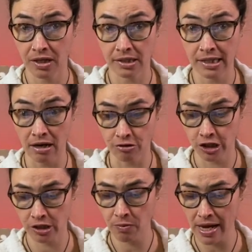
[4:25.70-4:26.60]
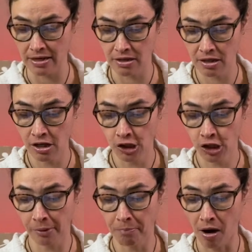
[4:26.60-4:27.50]
Down she went.
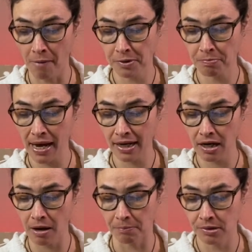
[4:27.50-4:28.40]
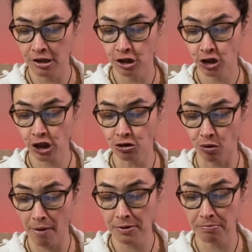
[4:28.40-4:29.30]
She popped back up. She
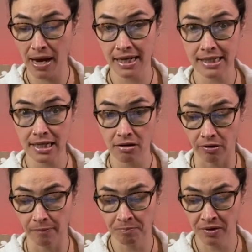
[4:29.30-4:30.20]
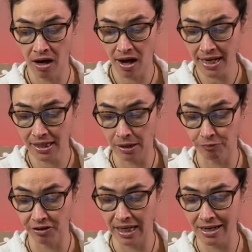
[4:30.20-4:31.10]
dropped back down. I keep
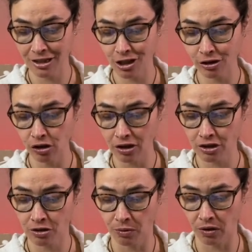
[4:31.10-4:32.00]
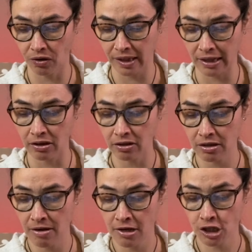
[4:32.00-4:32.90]
forgetting to look, Squirrel giggled.
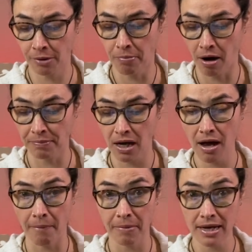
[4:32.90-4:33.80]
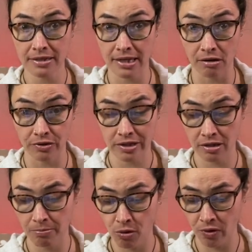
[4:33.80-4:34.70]
She popped up and down
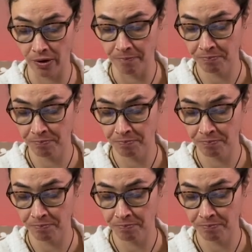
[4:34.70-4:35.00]
some more.